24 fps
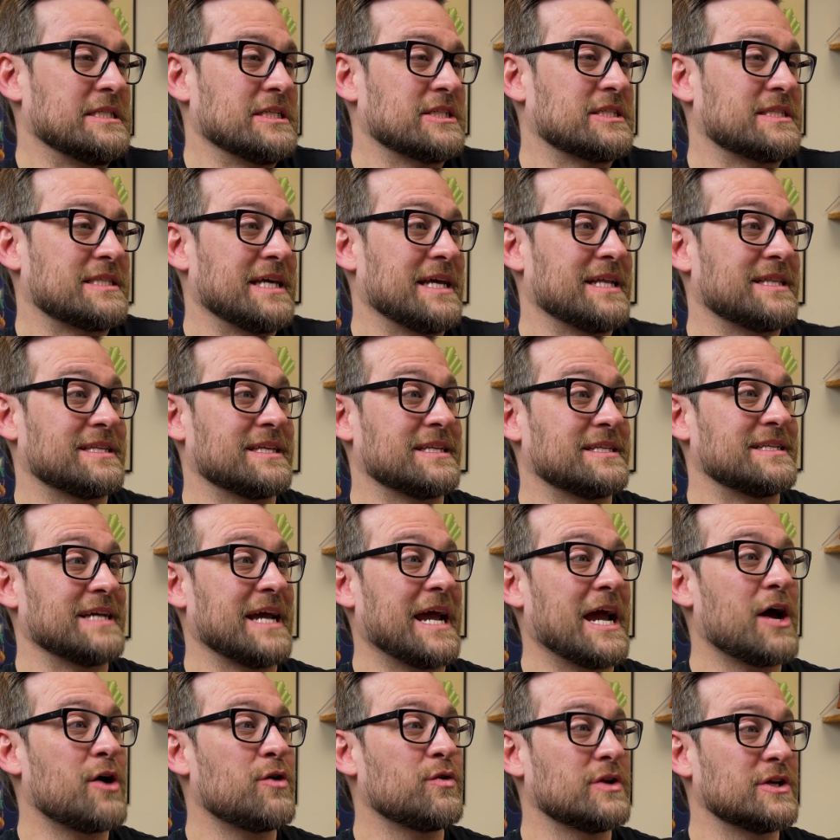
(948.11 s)
just that the
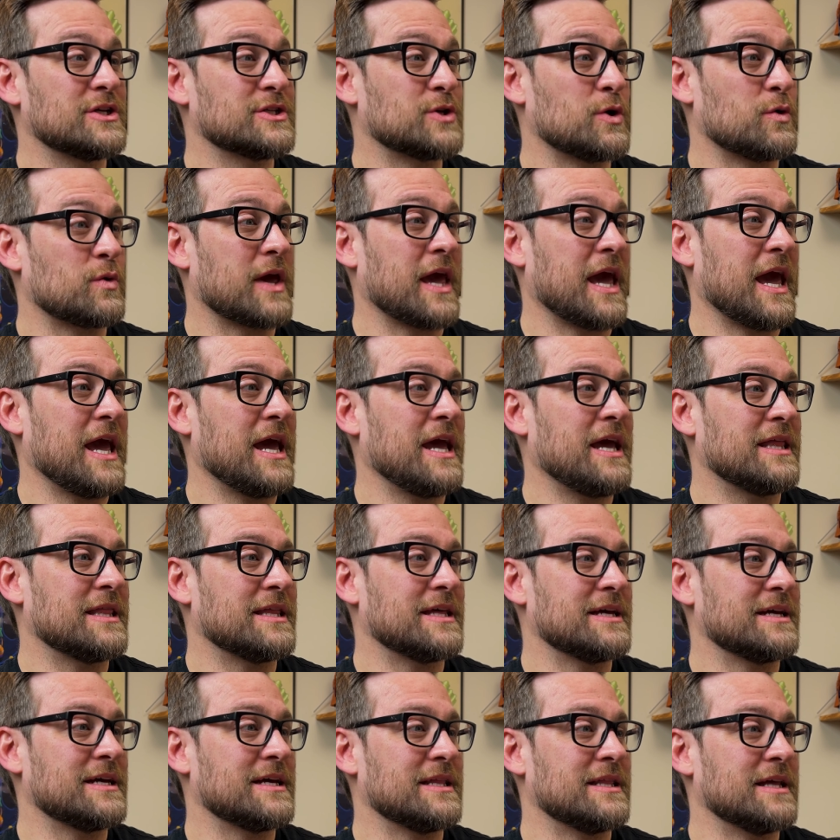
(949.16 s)
down is okay and
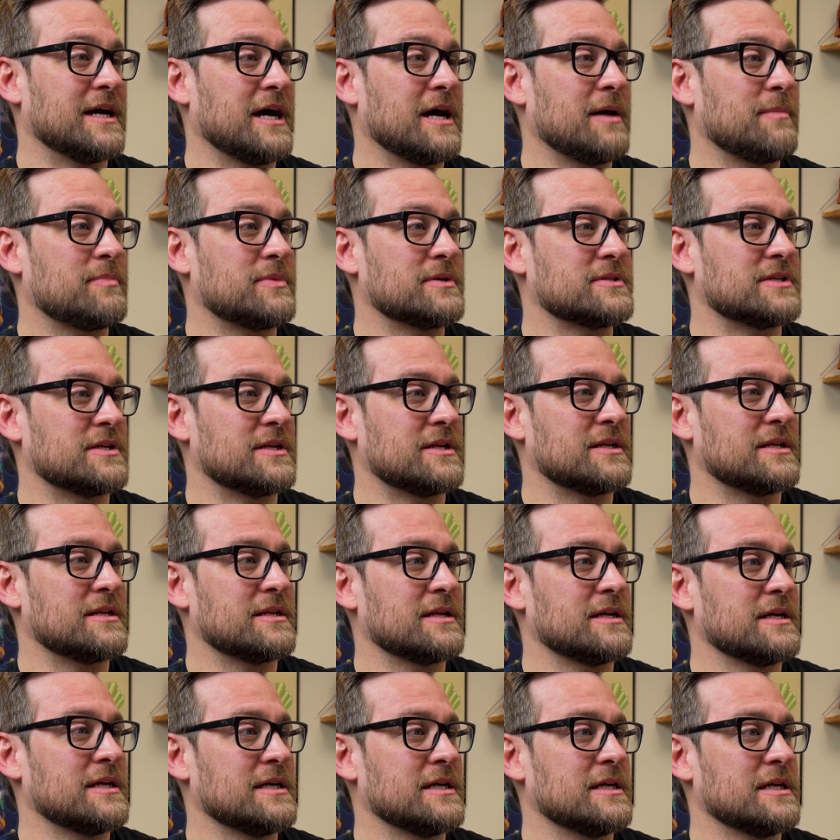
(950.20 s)
the, and the up isn't,
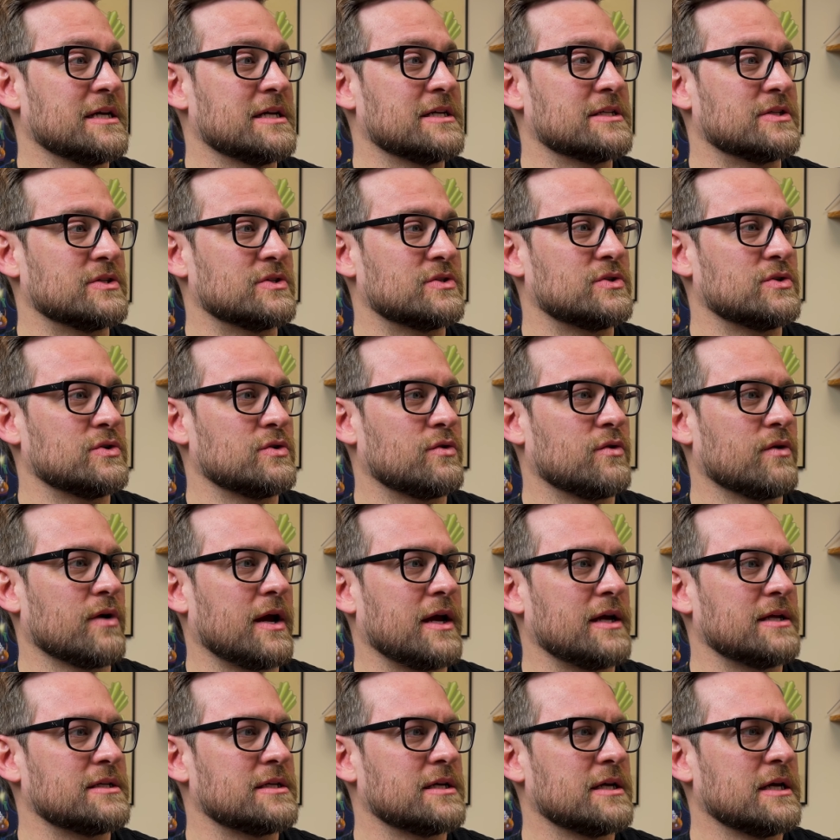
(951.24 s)
isn't too
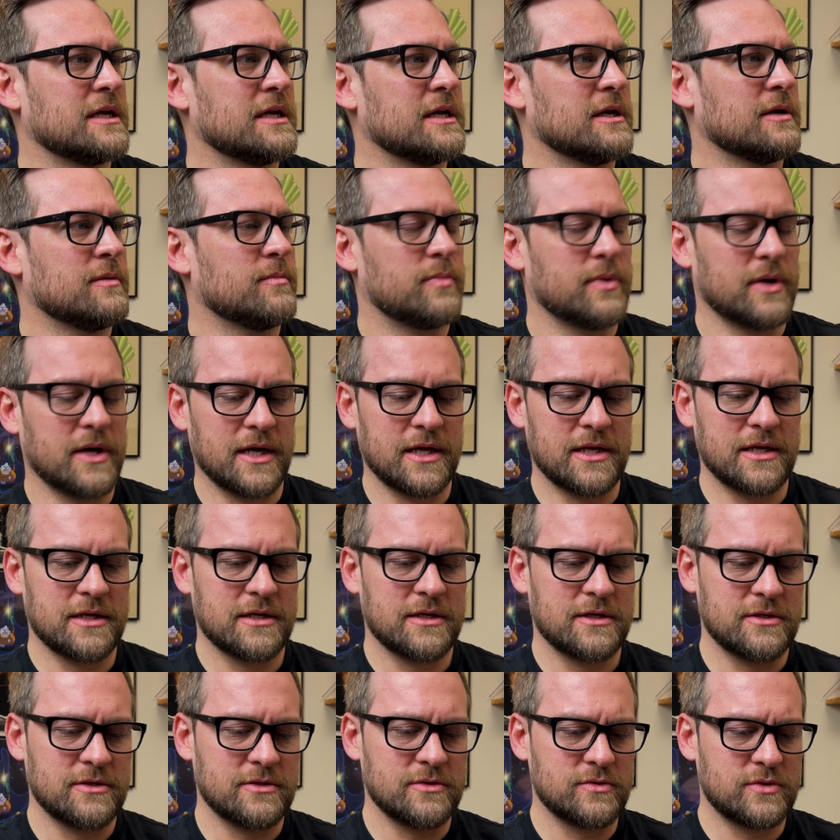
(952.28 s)
great. But
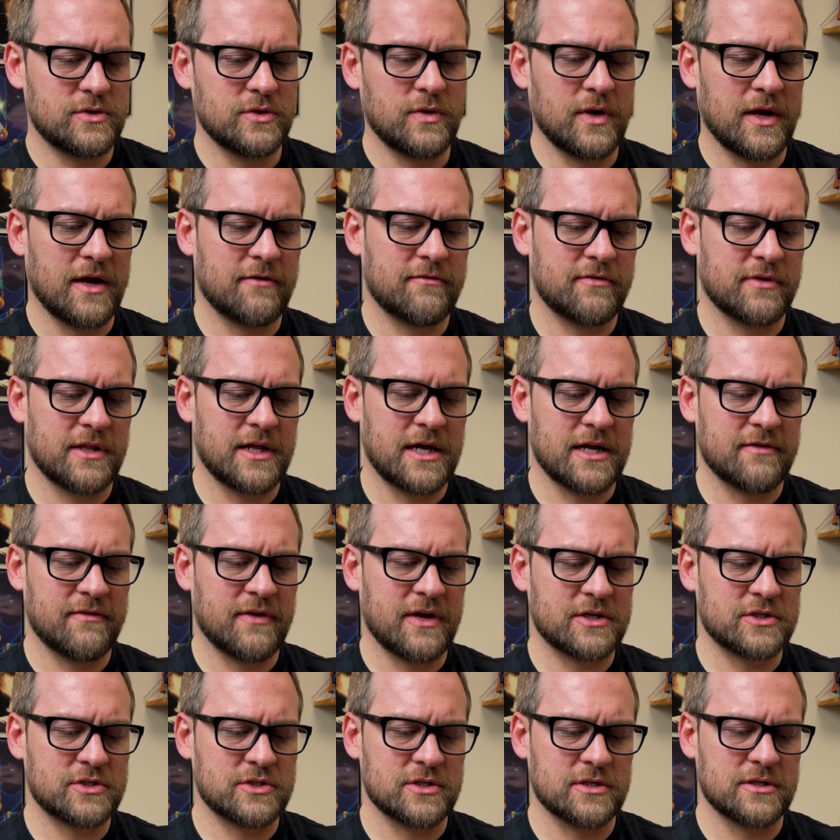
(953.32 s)
you do have a lot of
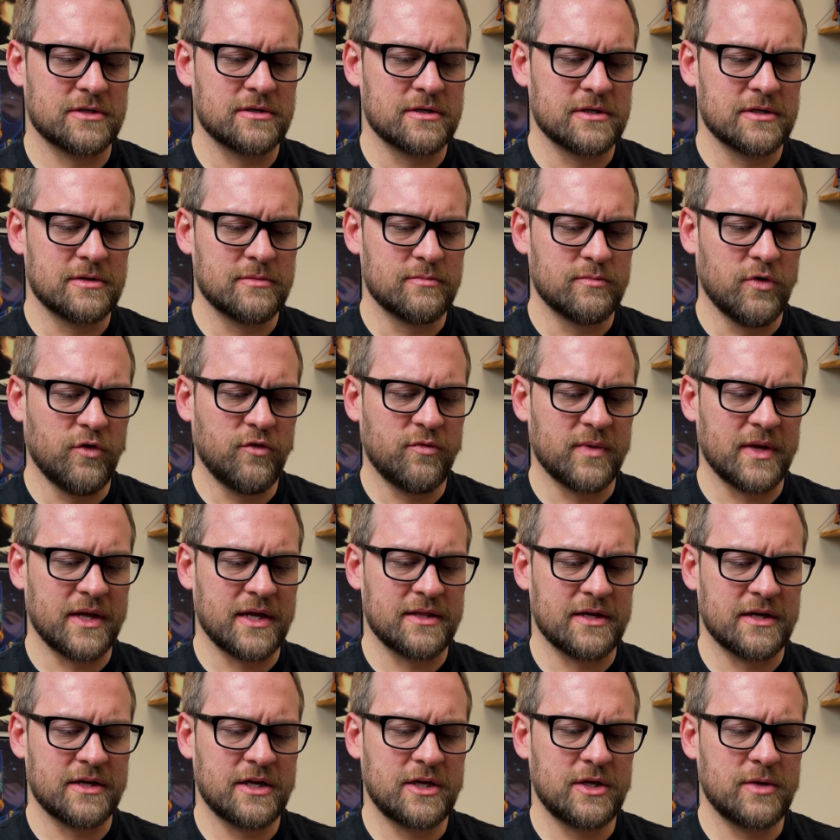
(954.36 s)
extra movement
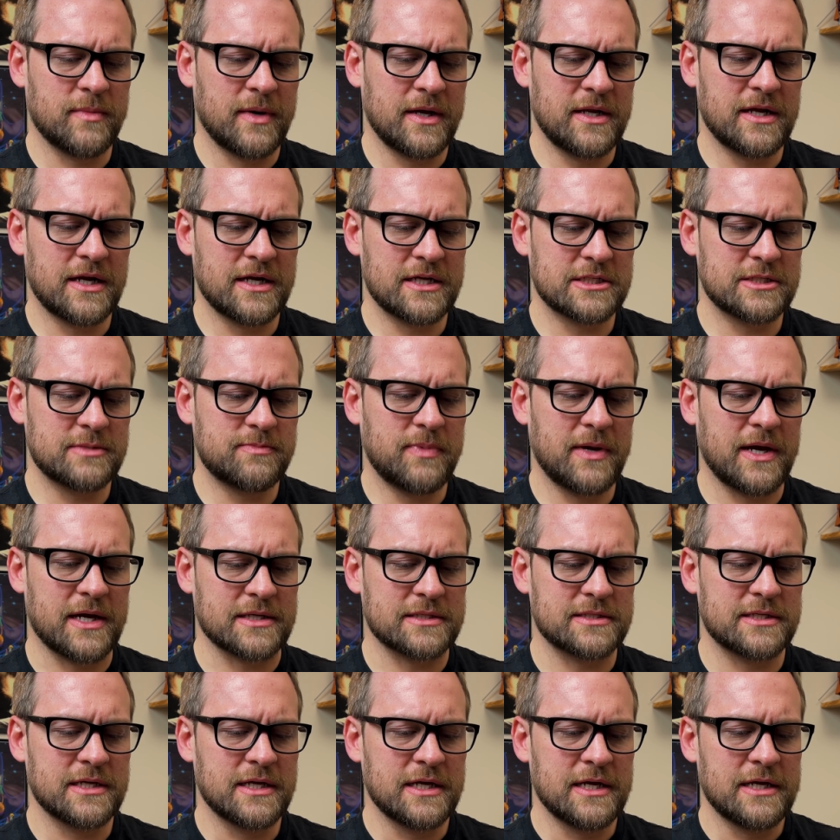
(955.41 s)
in there that you might not
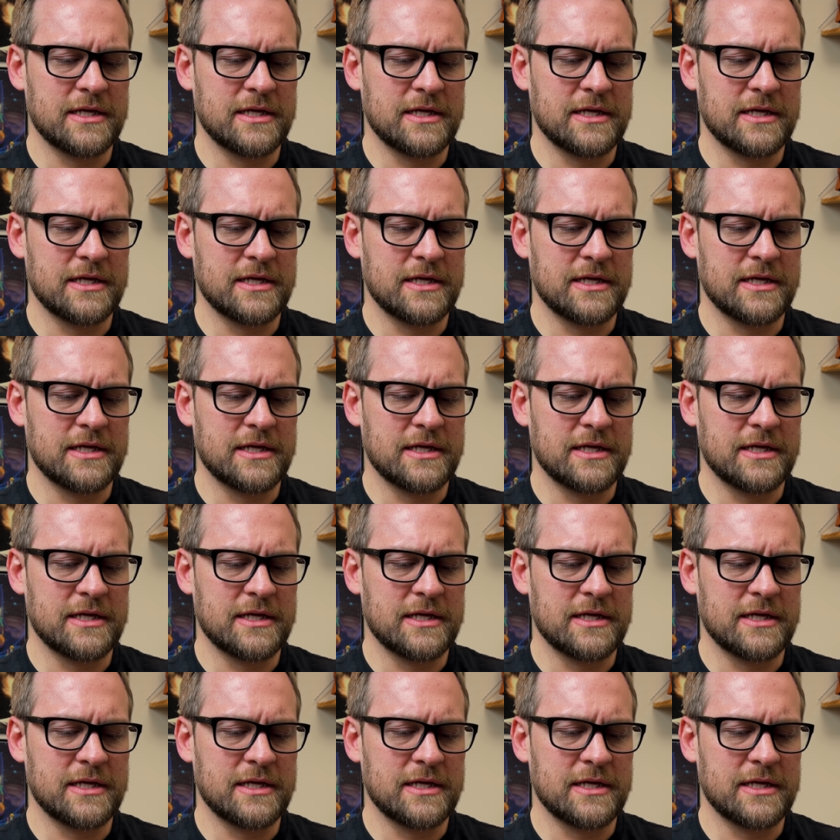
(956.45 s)
expect.